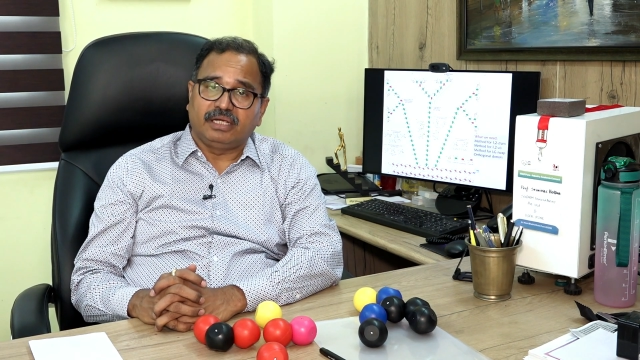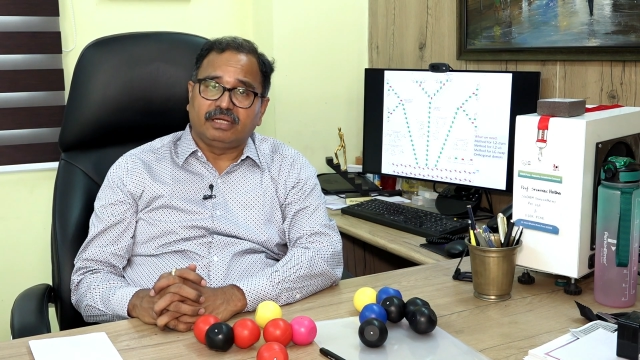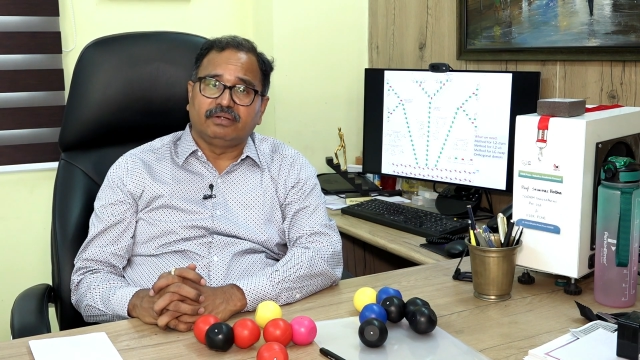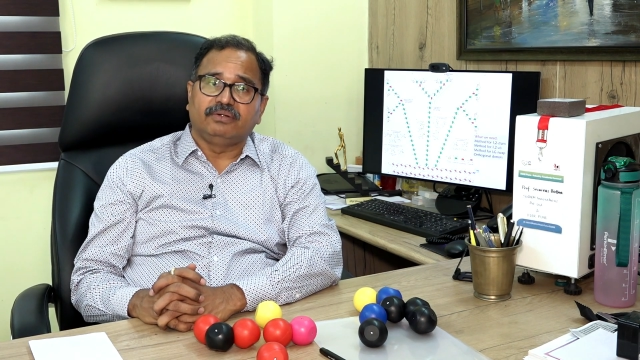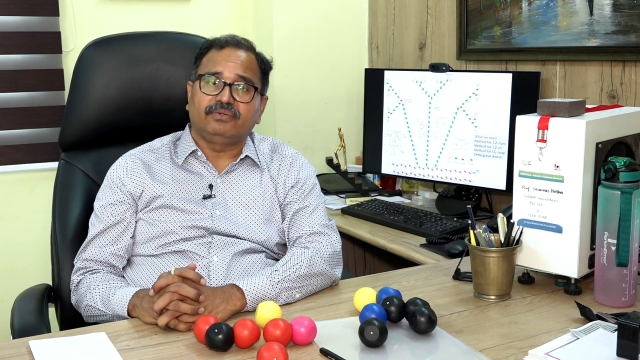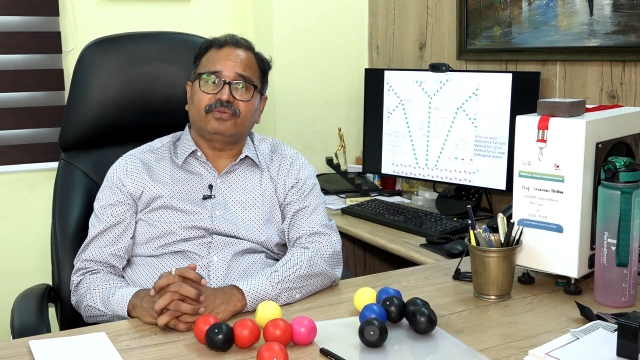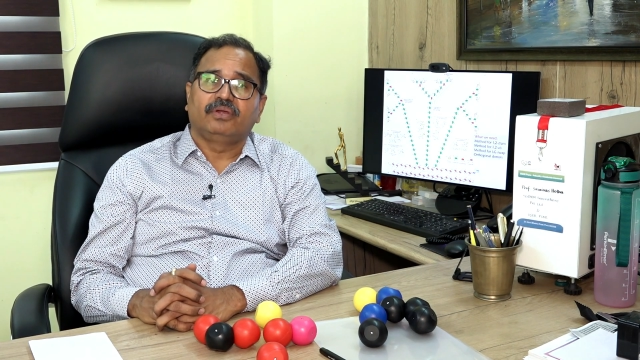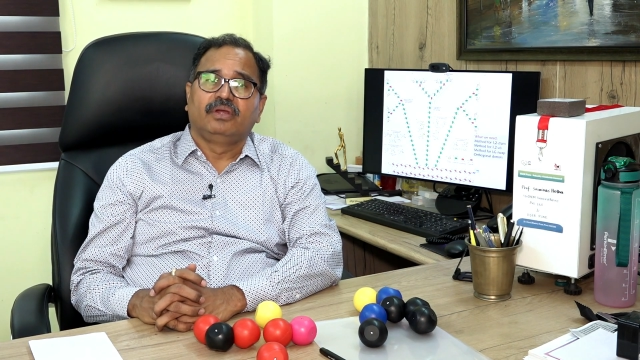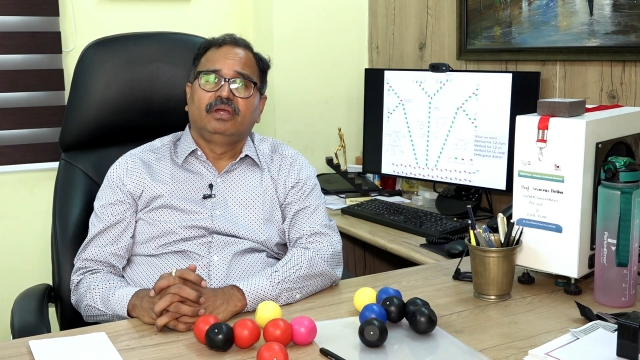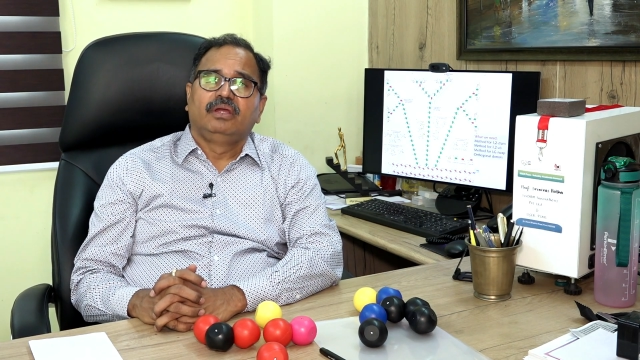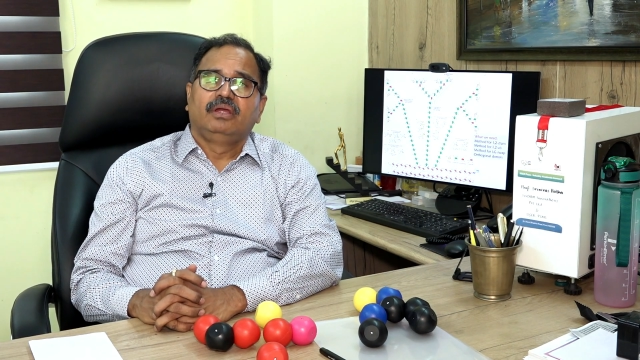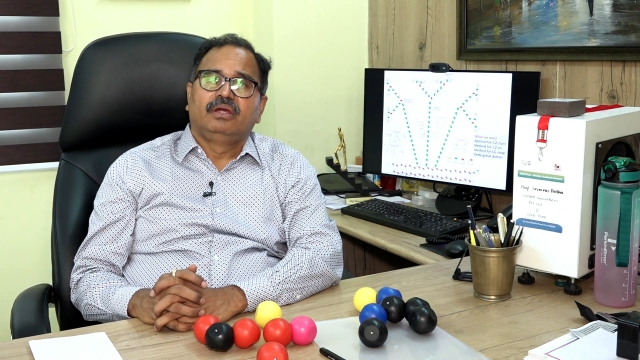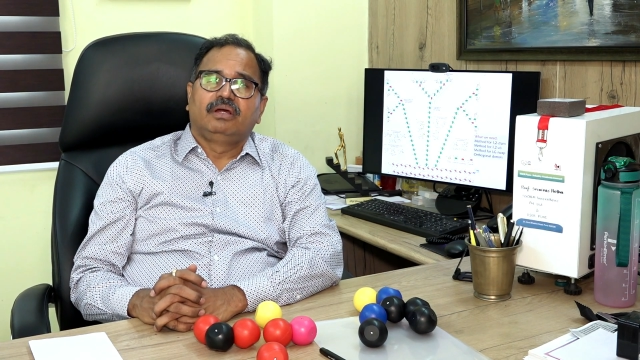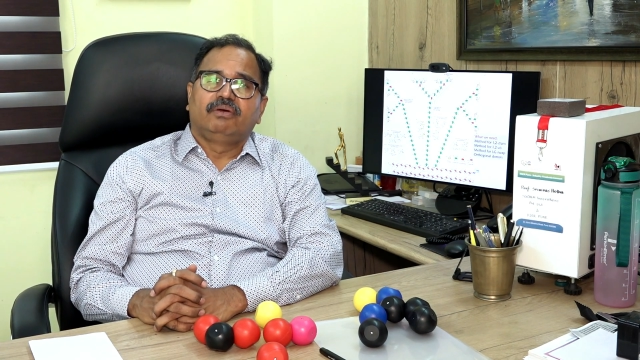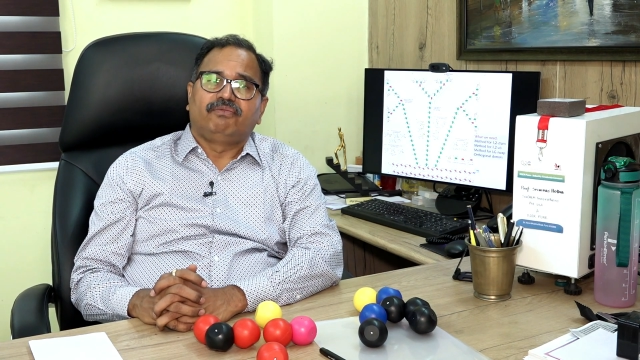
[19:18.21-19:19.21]
gives
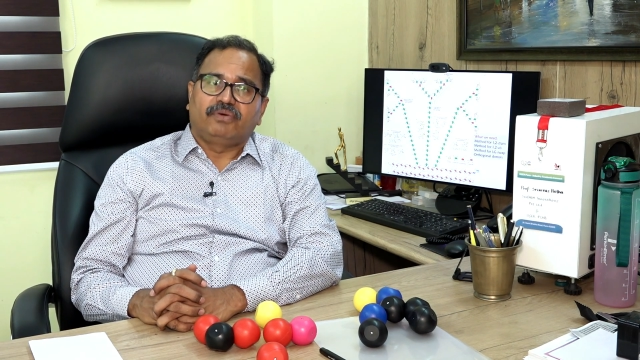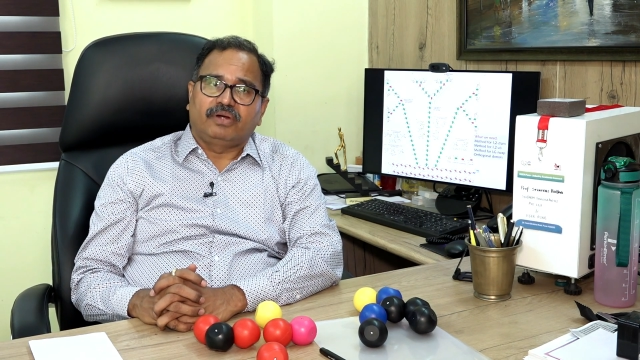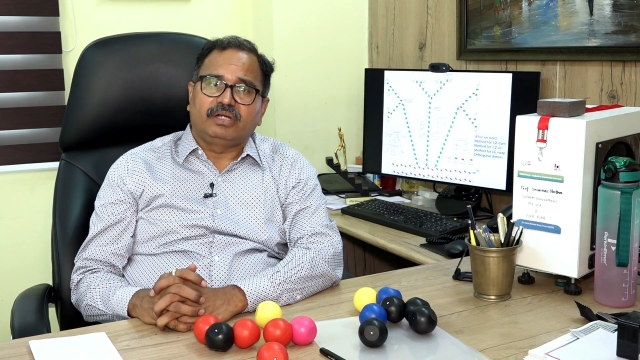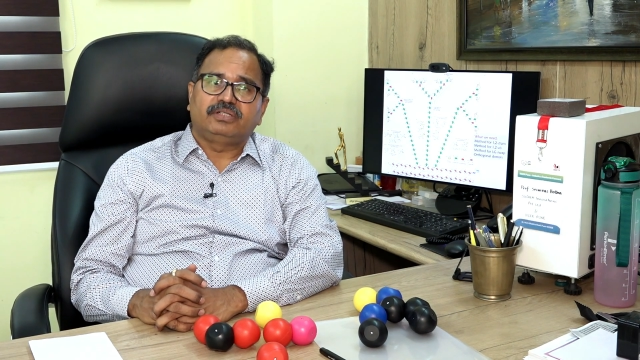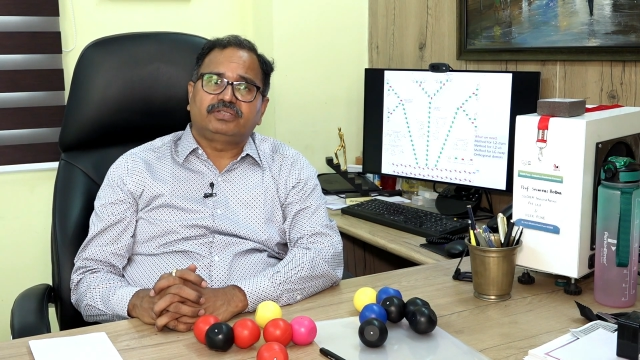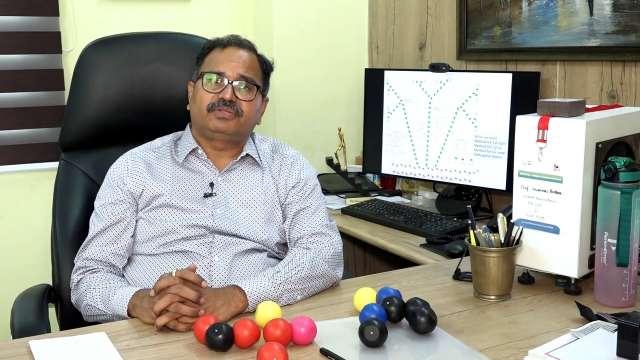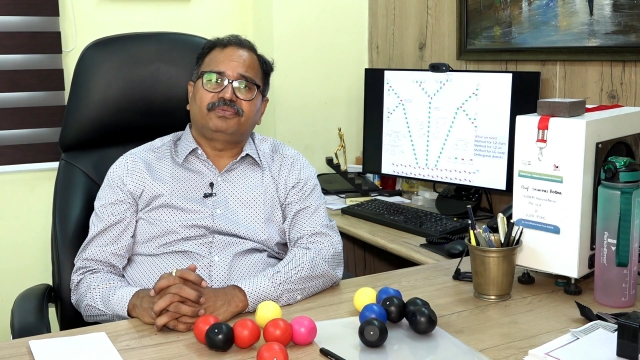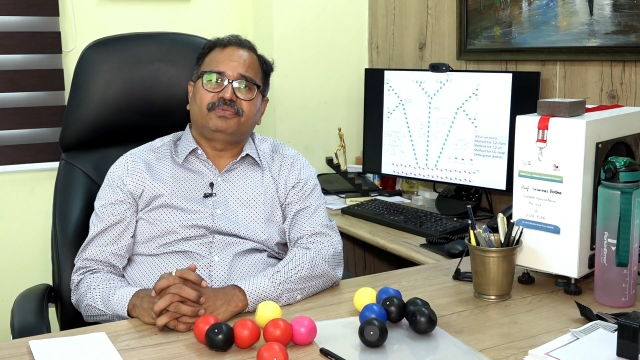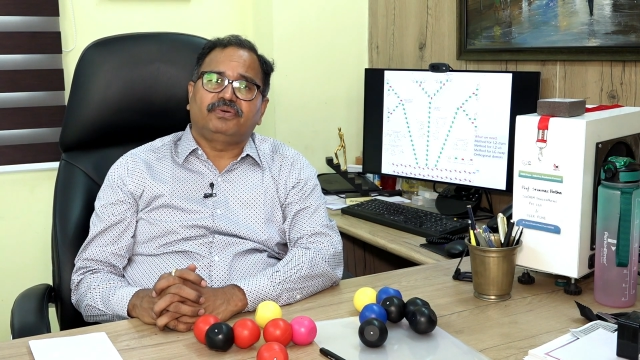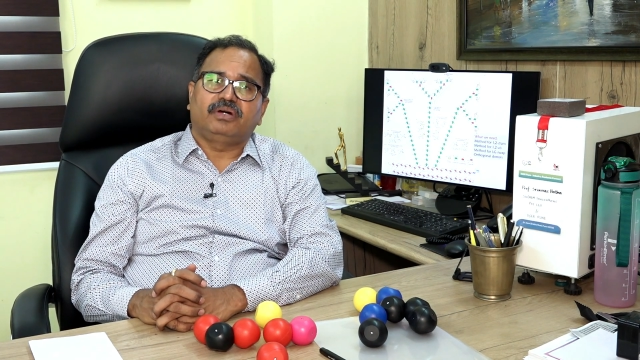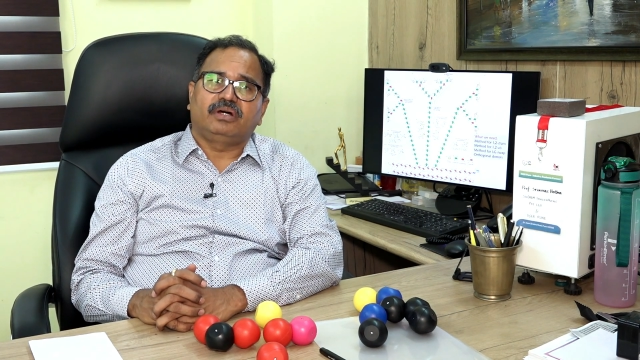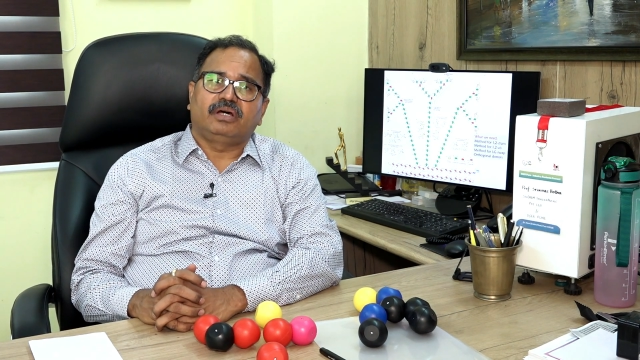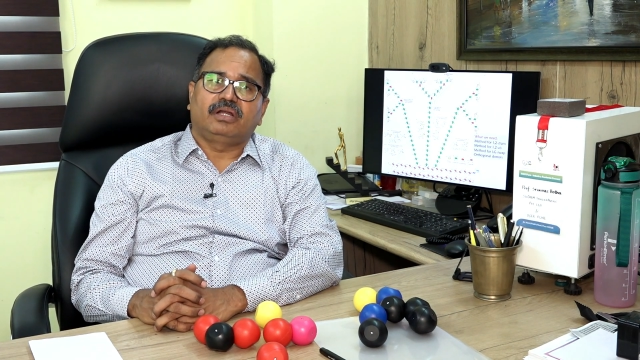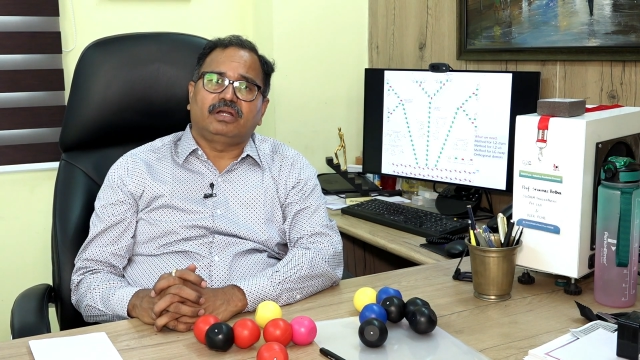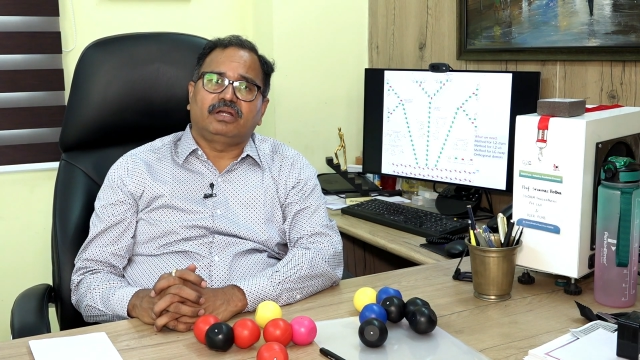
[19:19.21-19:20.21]
funds
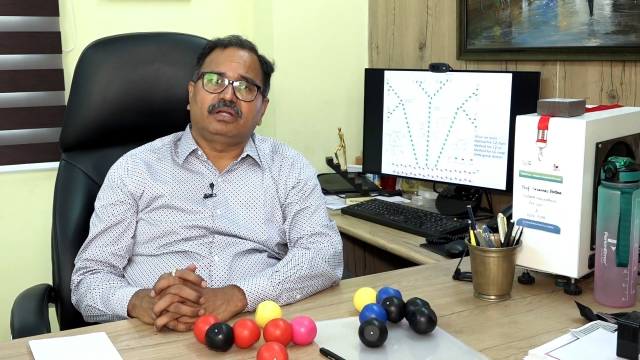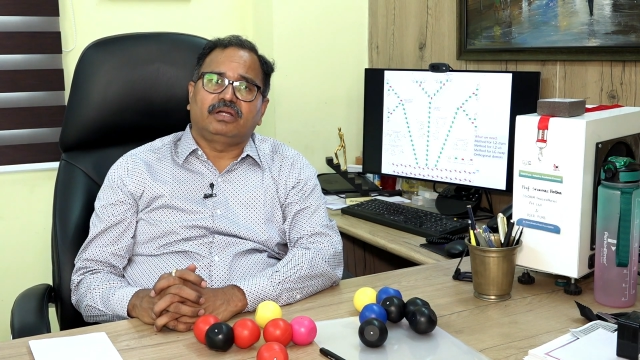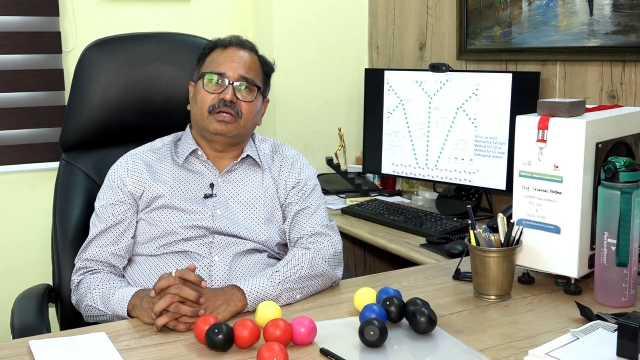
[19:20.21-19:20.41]
for